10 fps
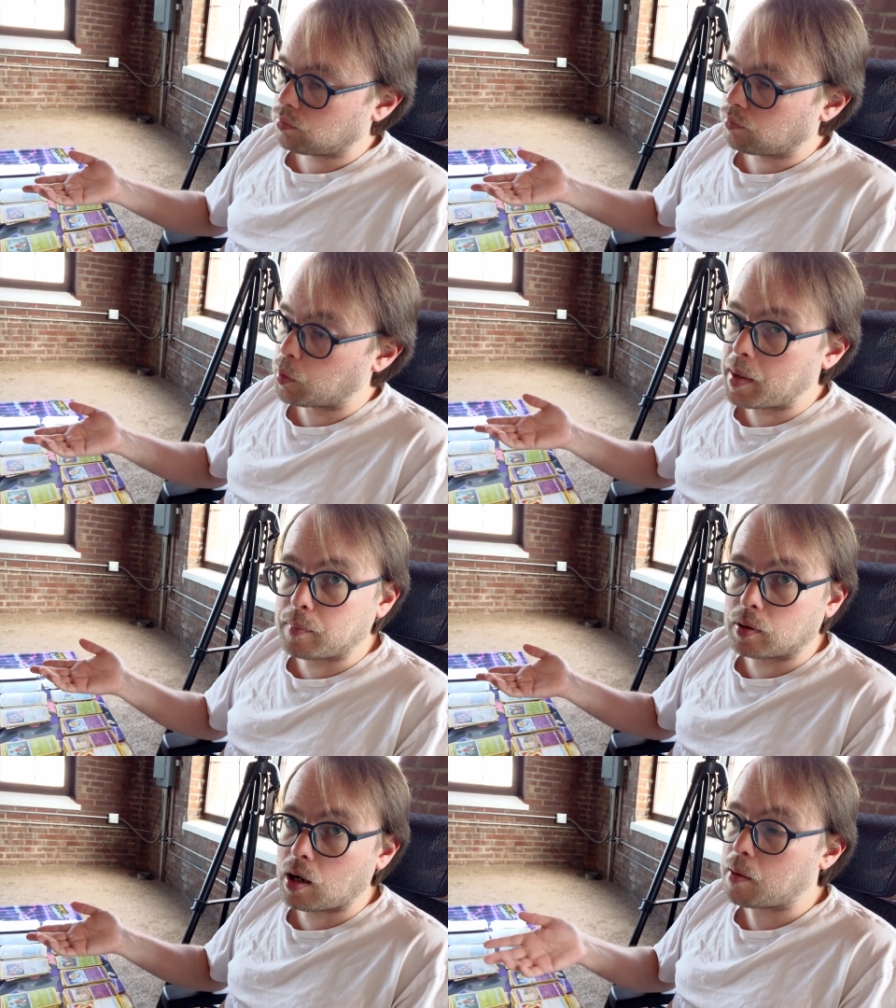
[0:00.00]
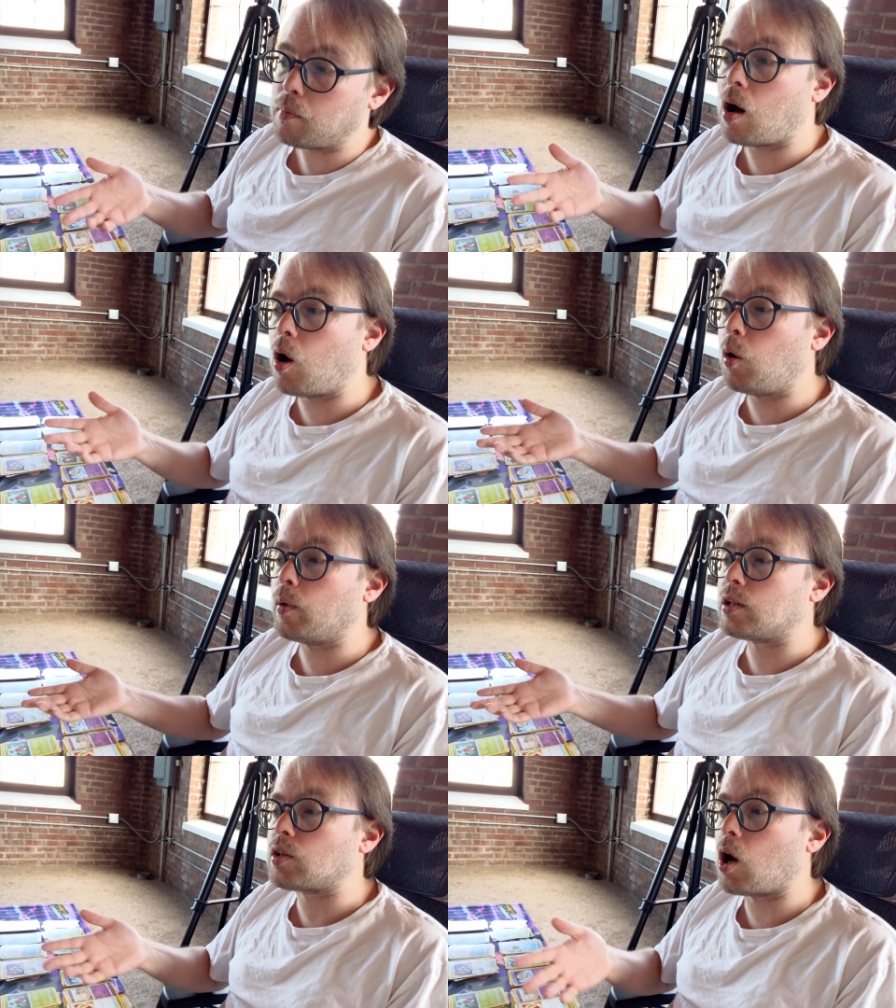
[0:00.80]
Remember, I'm
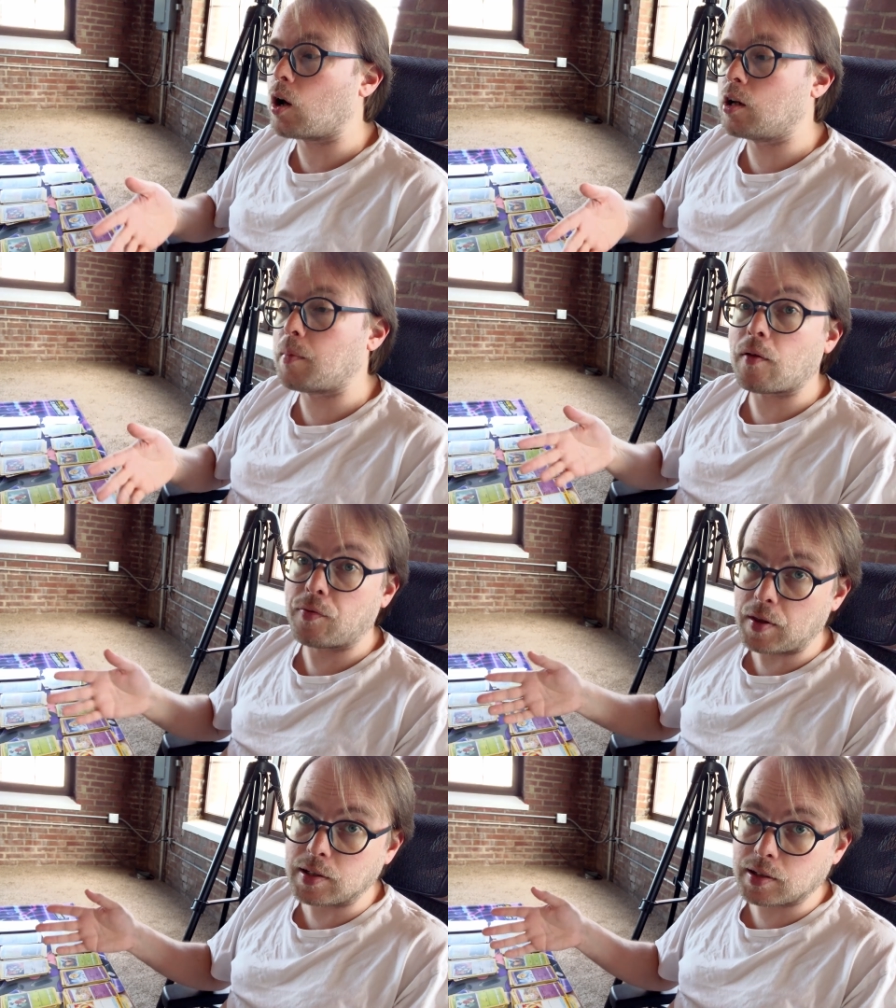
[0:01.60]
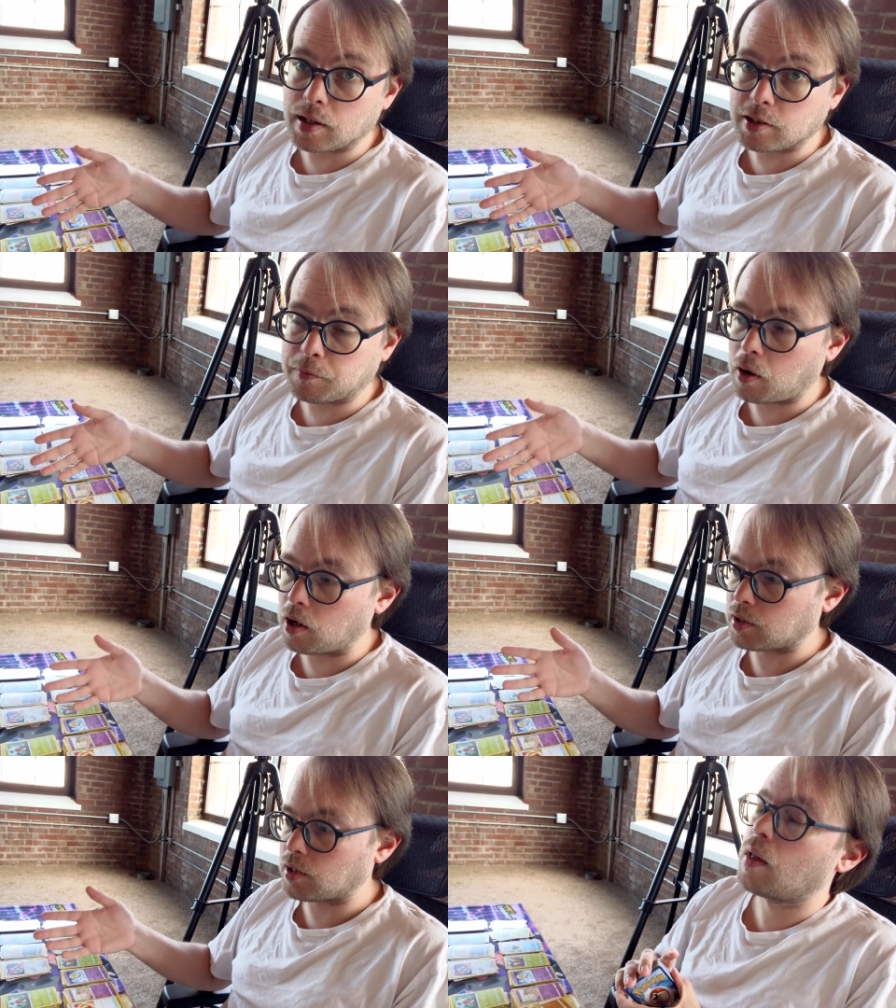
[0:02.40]
always talking about these kinds of
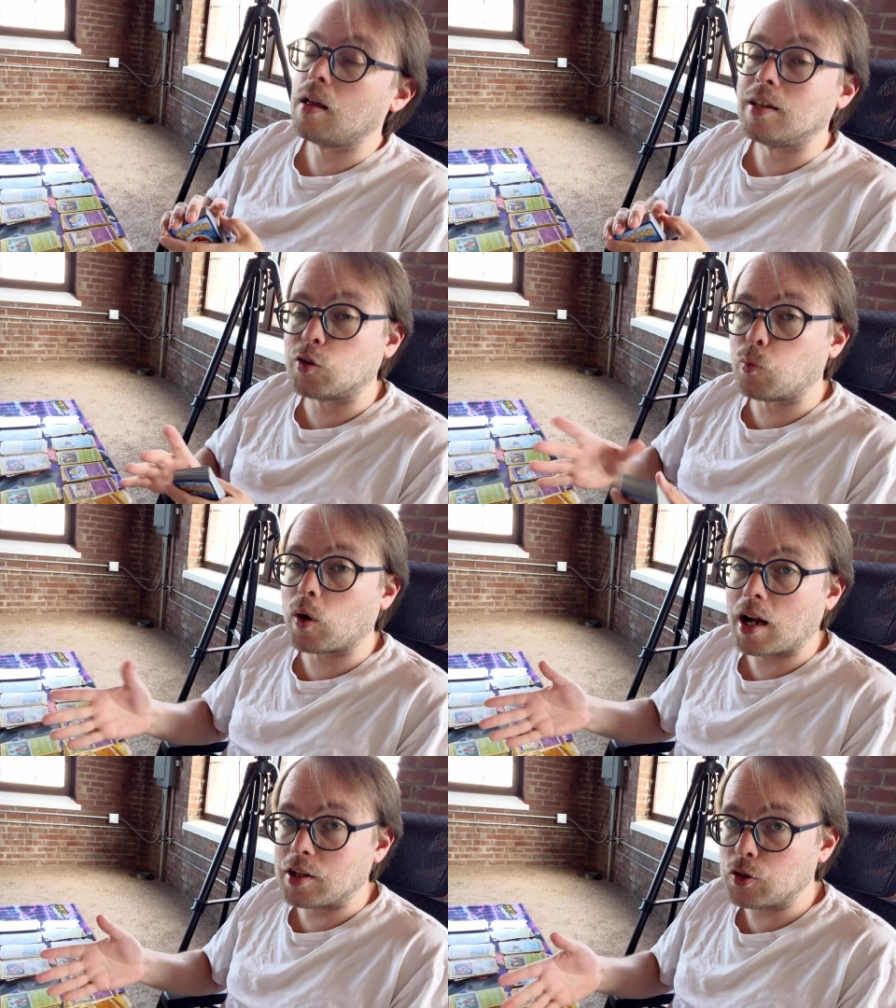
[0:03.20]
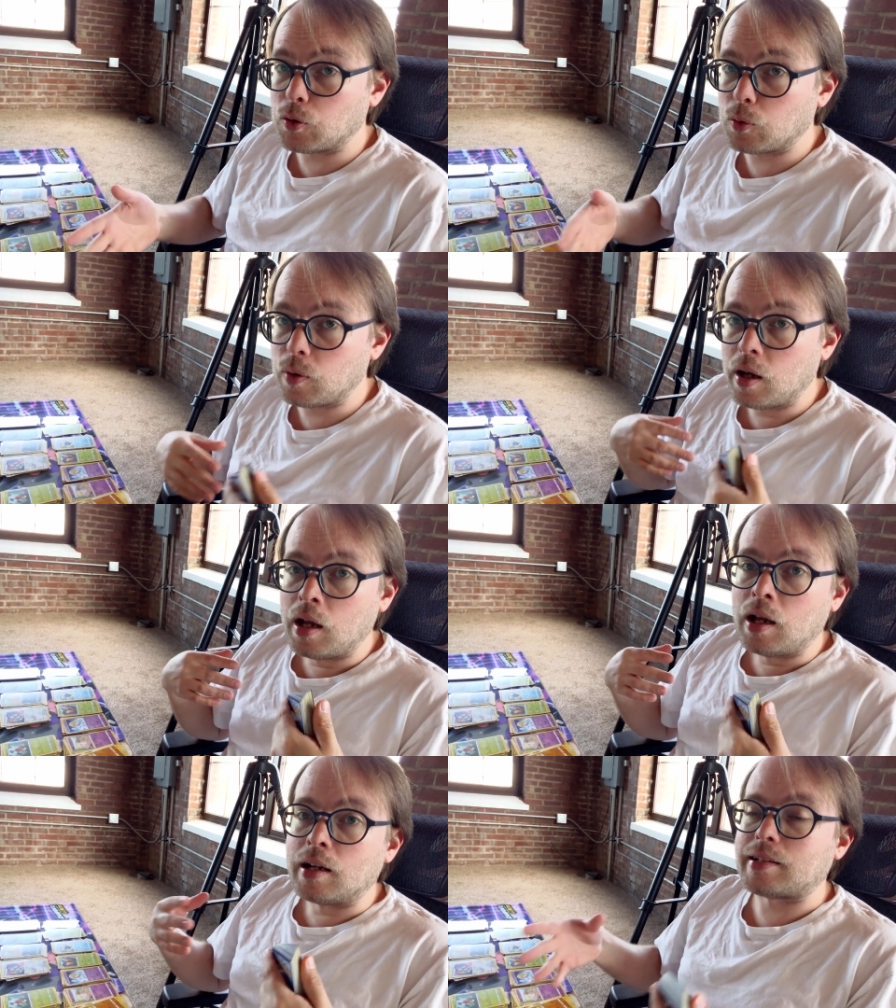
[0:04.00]
processes. This is what I do.
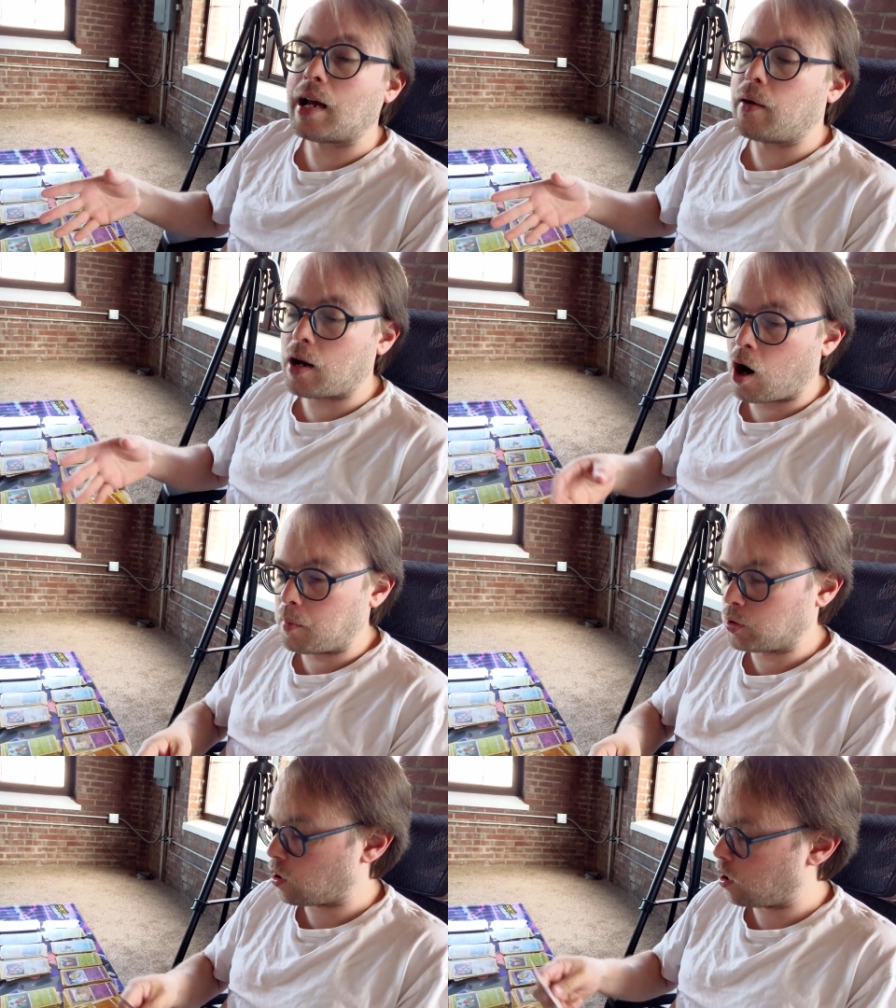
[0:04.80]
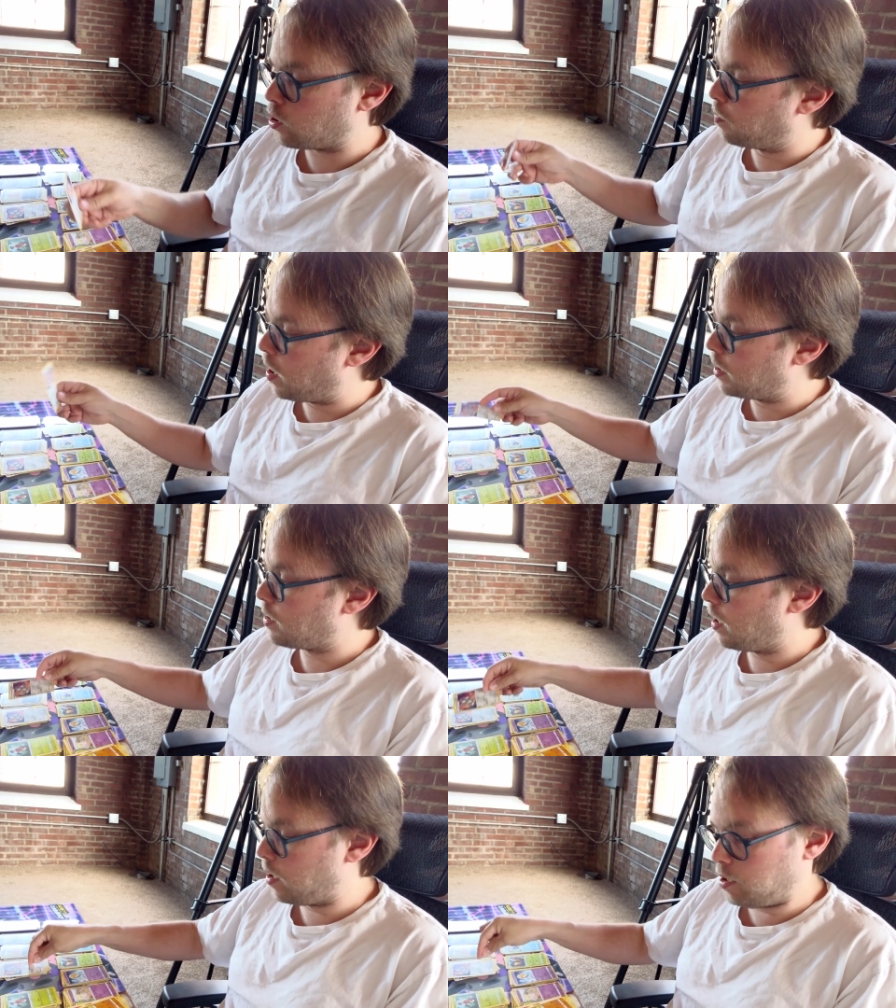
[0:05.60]
It's how I arbitrage my
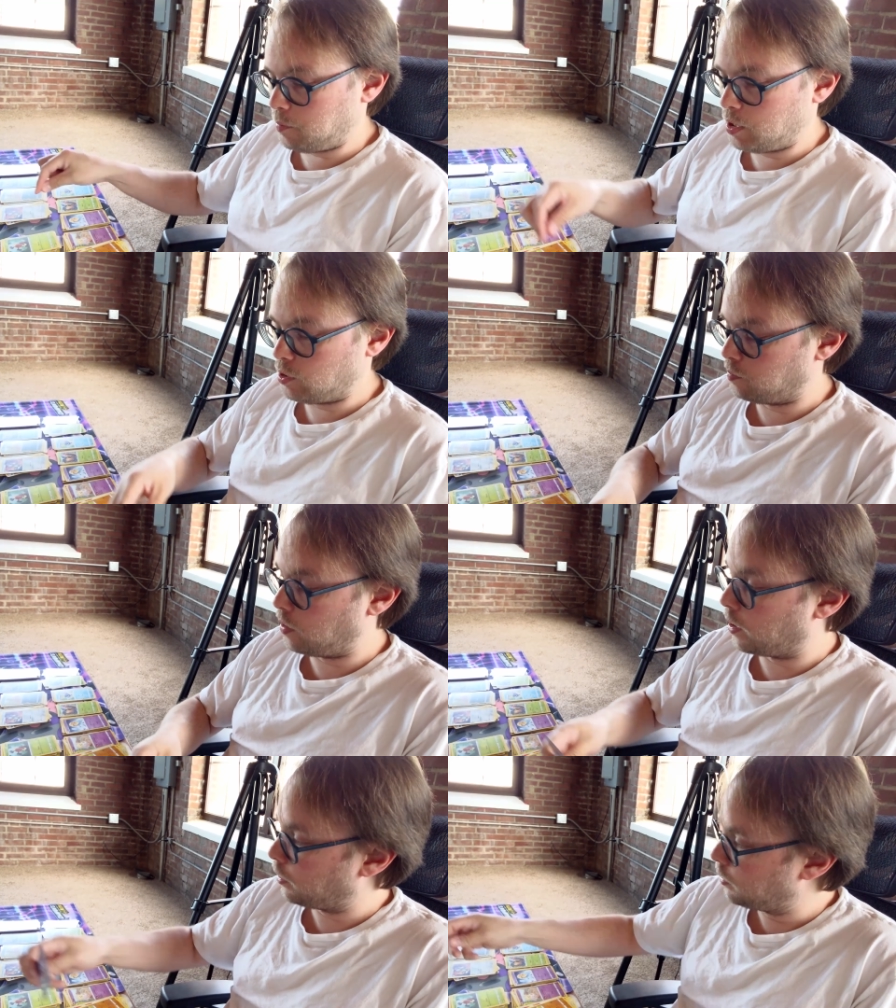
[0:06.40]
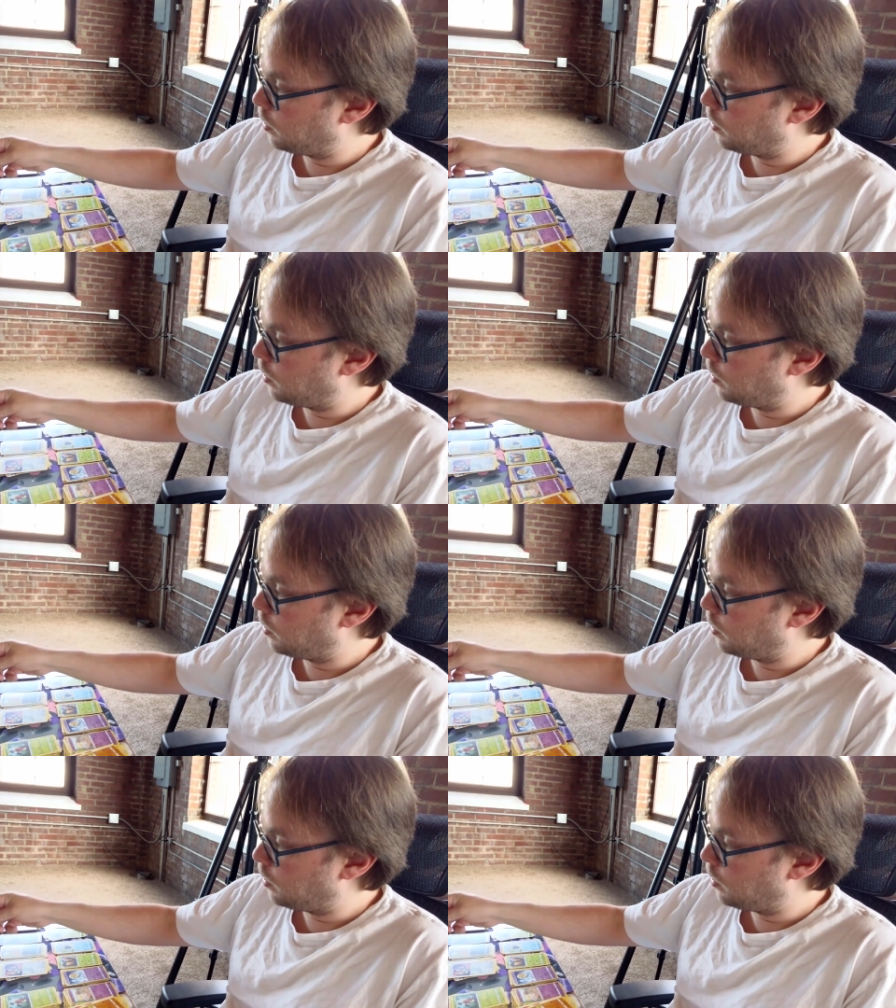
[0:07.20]
time into money.